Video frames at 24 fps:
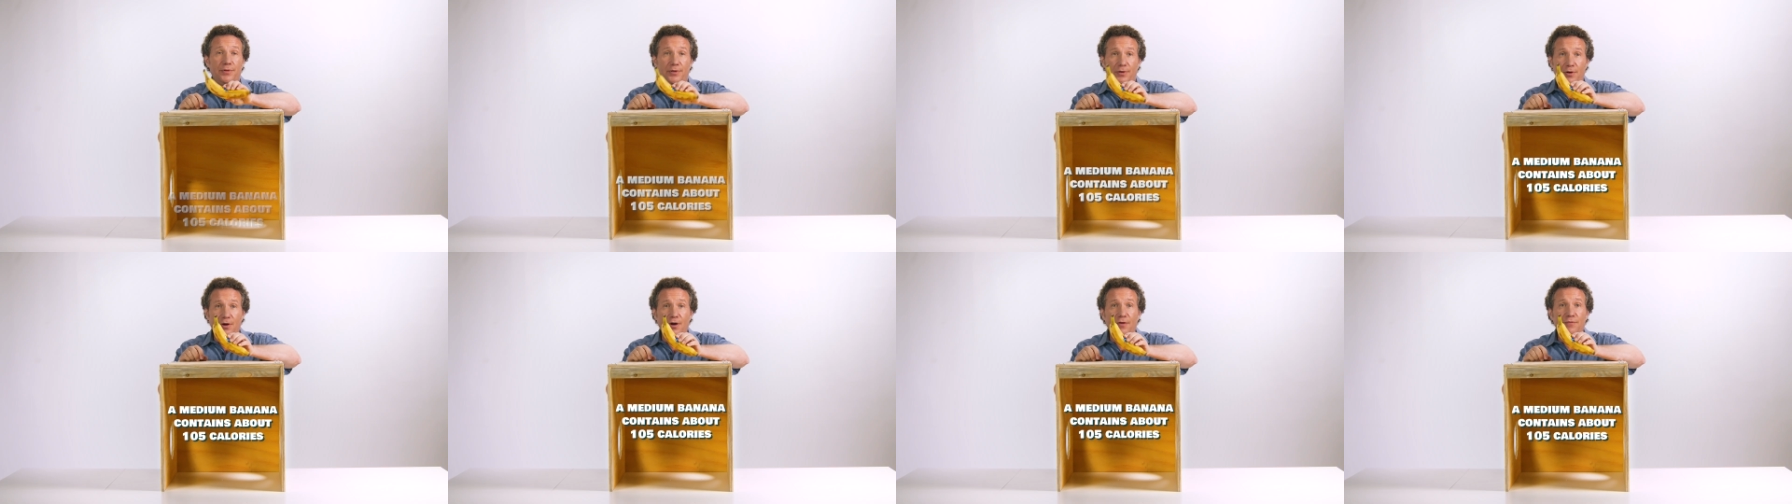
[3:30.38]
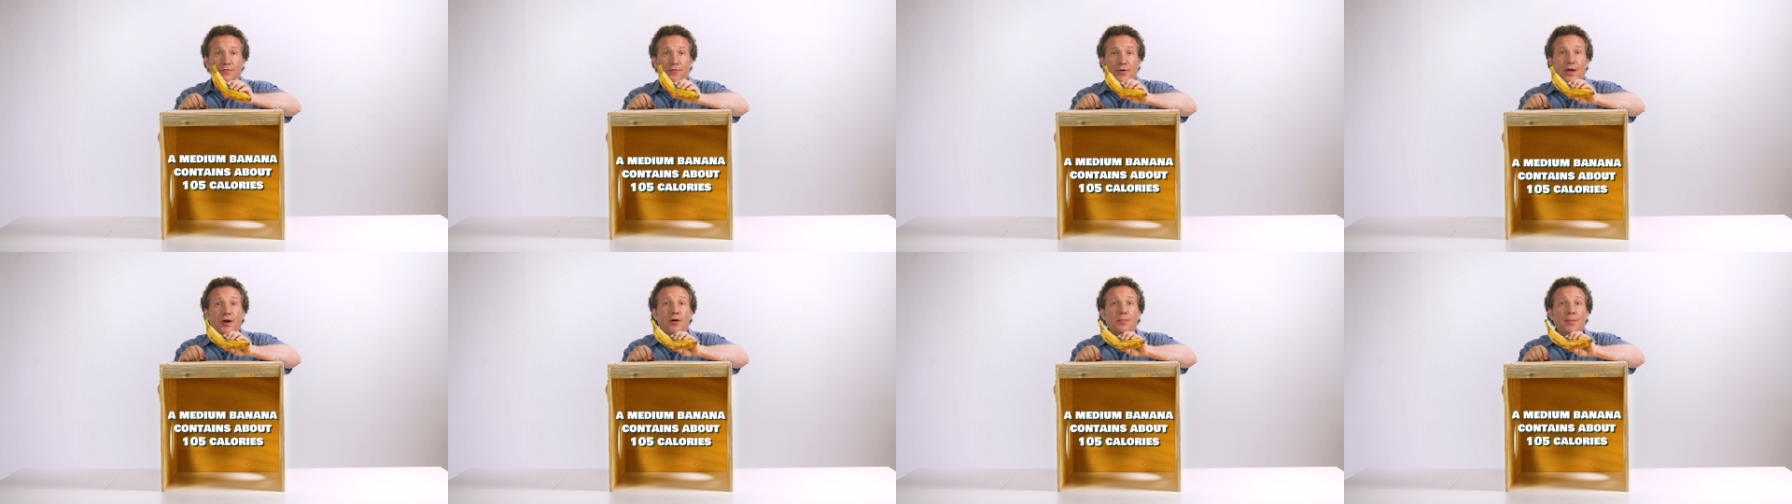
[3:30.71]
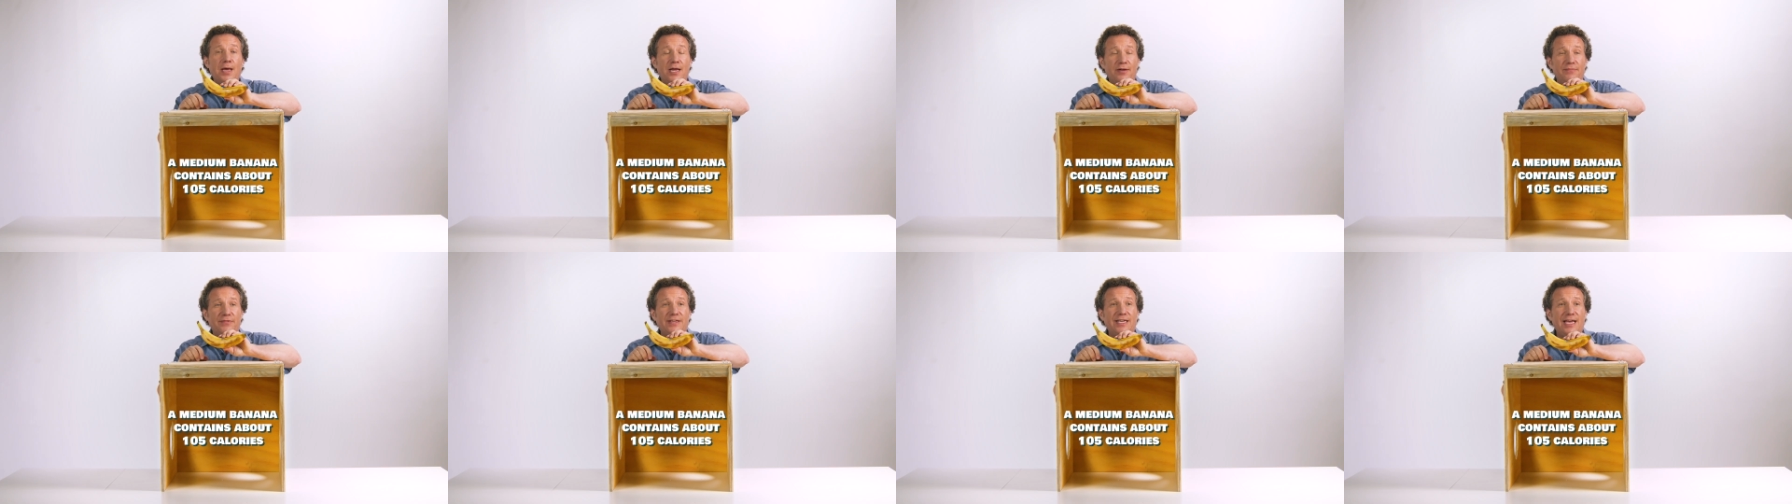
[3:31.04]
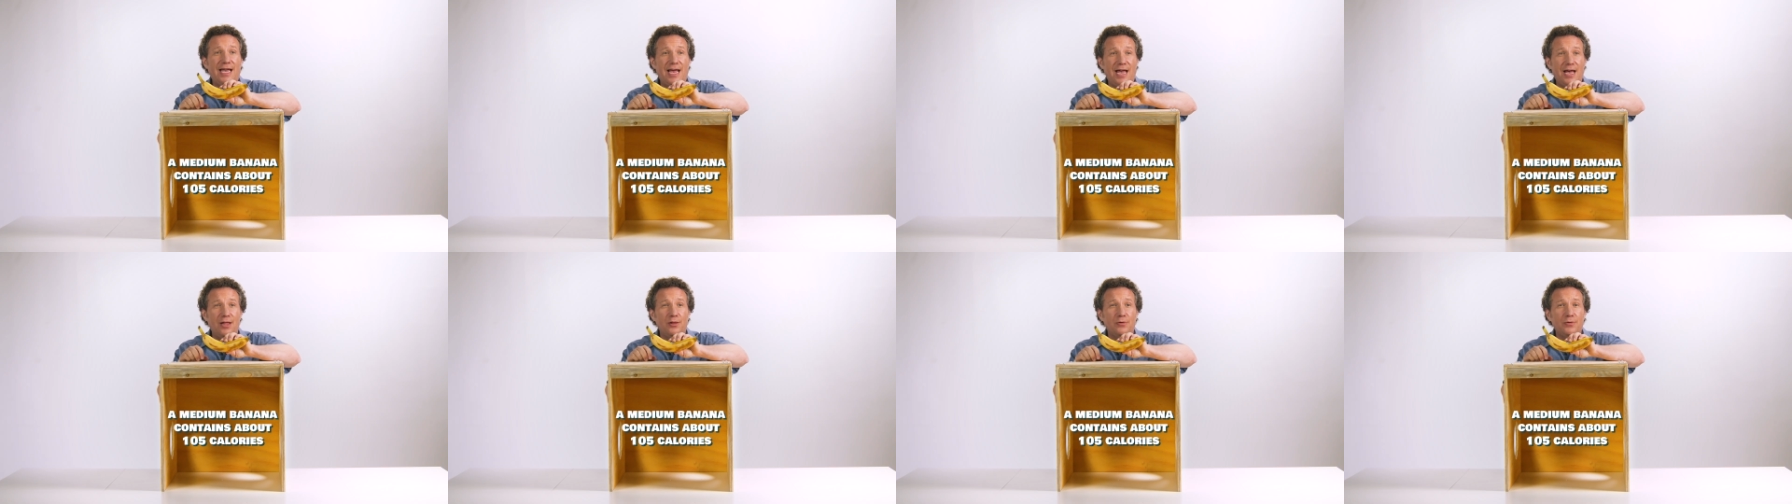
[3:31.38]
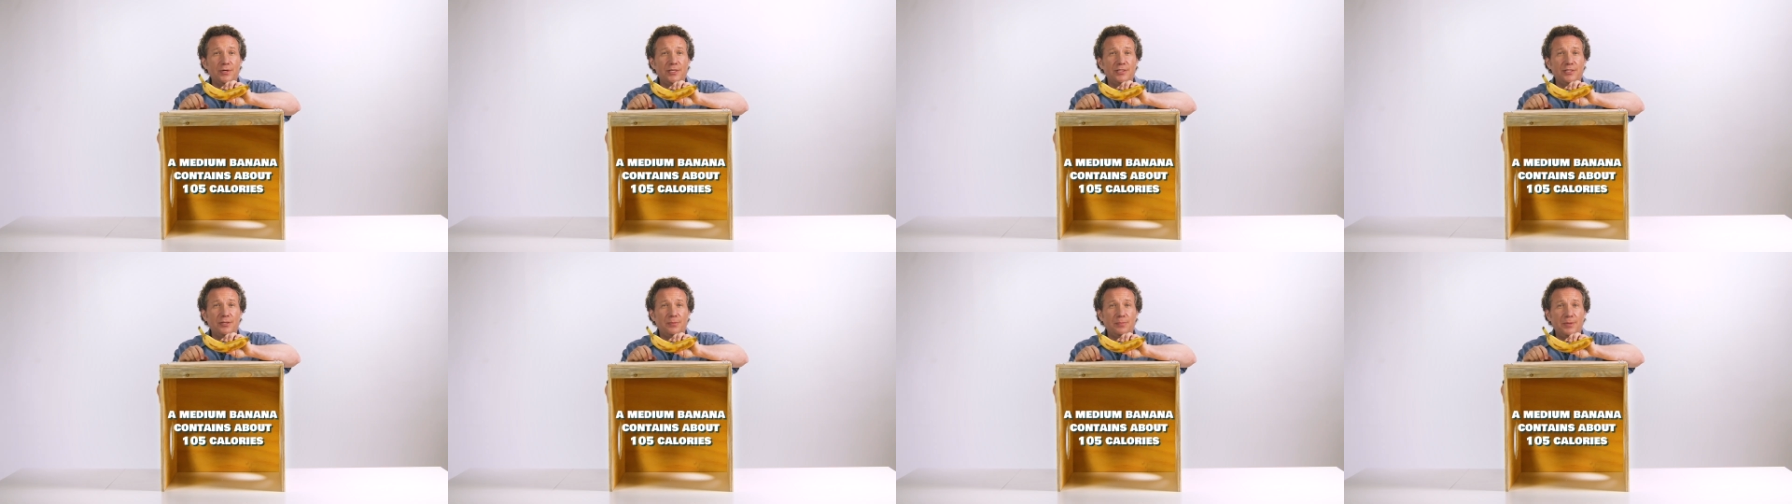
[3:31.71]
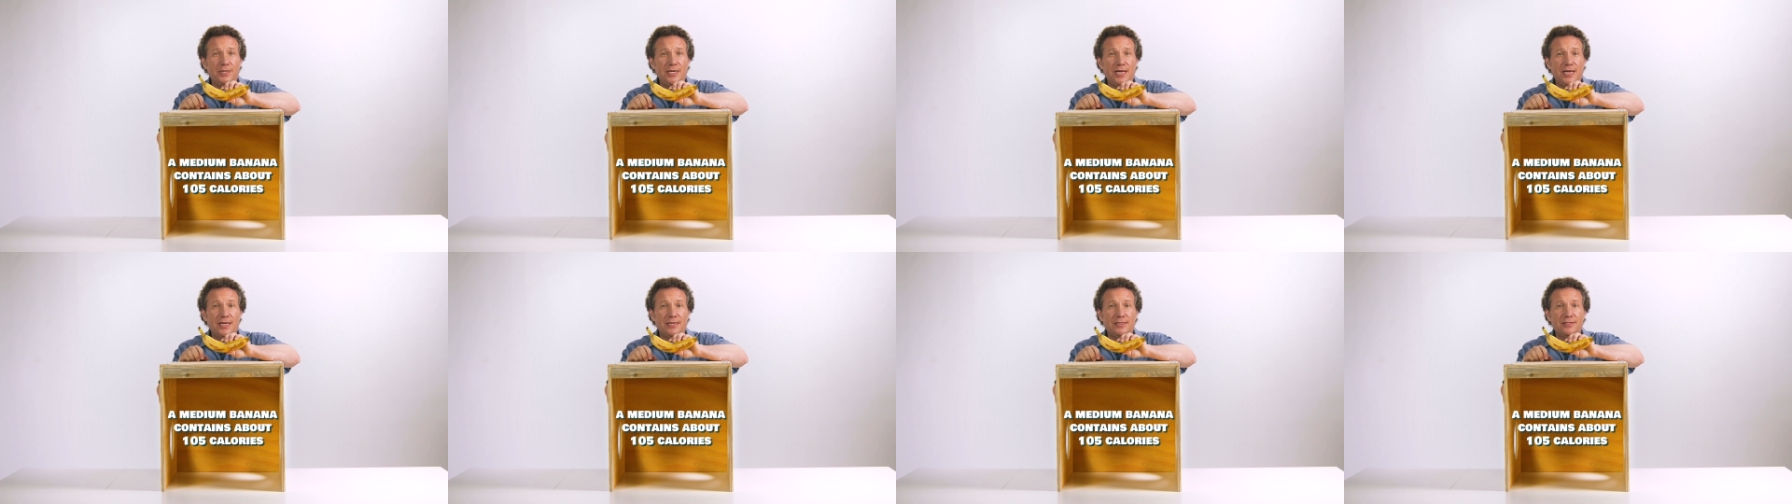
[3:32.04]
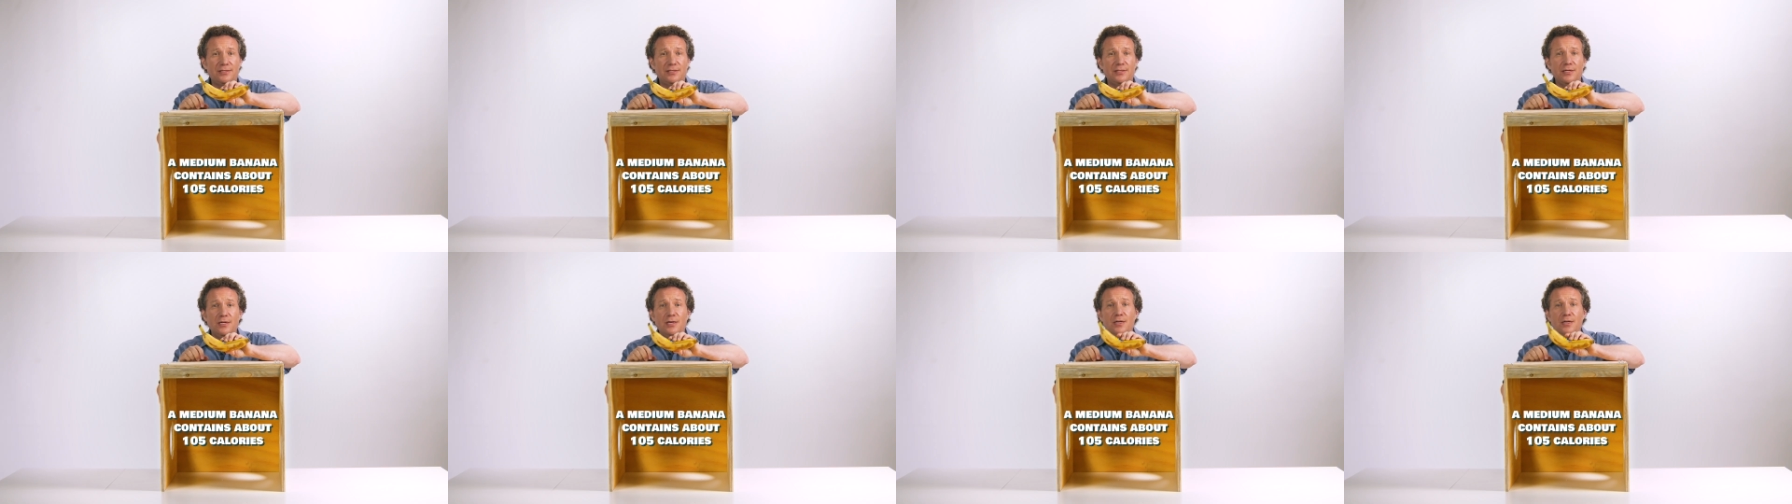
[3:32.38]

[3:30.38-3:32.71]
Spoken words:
there are a fair amount of calories in bananas.